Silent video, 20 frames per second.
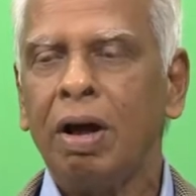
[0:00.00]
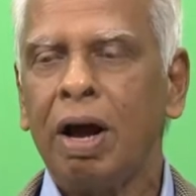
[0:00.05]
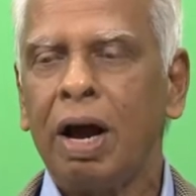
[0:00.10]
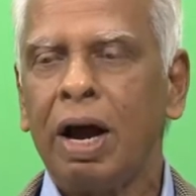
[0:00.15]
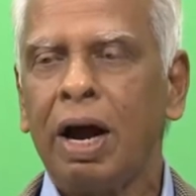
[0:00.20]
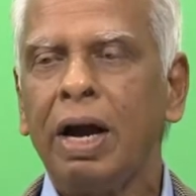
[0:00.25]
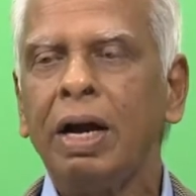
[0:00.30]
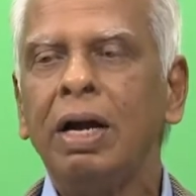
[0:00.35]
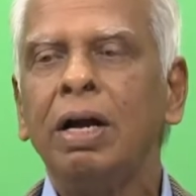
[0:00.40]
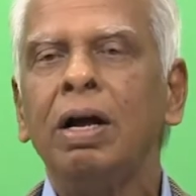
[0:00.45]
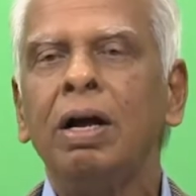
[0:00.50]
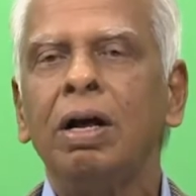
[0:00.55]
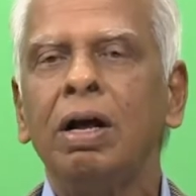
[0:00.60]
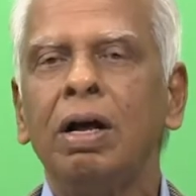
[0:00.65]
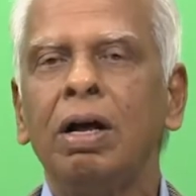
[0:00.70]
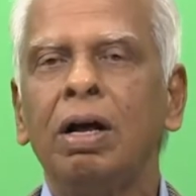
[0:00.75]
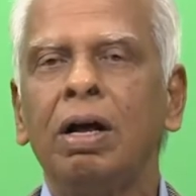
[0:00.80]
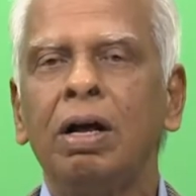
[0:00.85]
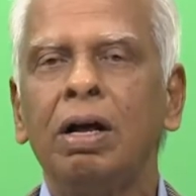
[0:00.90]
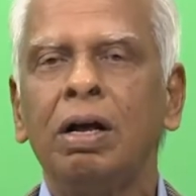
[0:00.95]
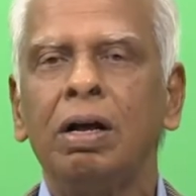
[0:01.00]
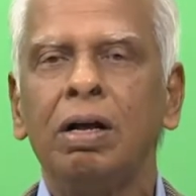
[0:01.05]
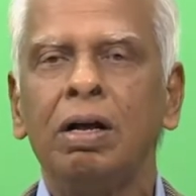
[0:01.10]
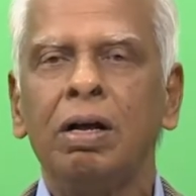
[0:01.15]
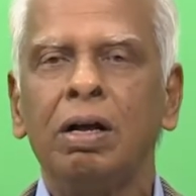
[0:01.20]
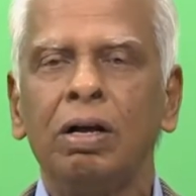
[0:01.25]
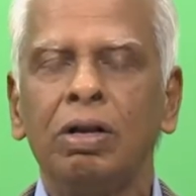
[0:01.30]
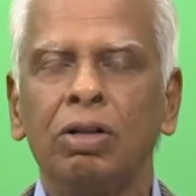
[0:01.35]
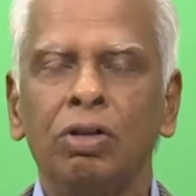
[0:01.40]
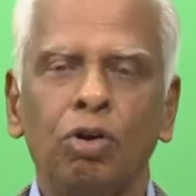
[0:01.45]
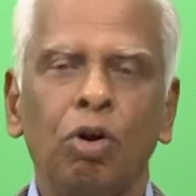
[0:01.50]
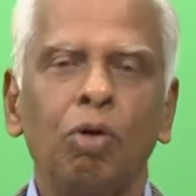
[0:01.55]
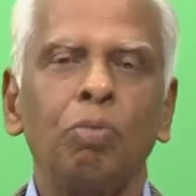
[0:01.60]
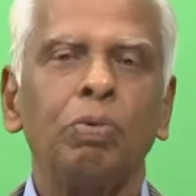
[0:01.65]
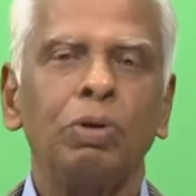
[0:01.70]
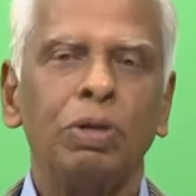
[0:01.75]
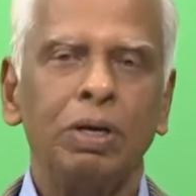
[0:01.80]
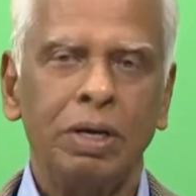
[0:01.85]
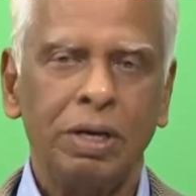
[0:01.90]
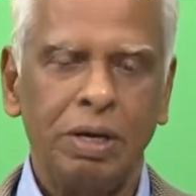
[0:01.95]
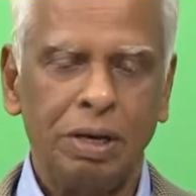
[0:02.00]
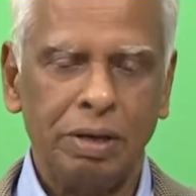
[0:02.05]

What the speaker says: and Draupadi.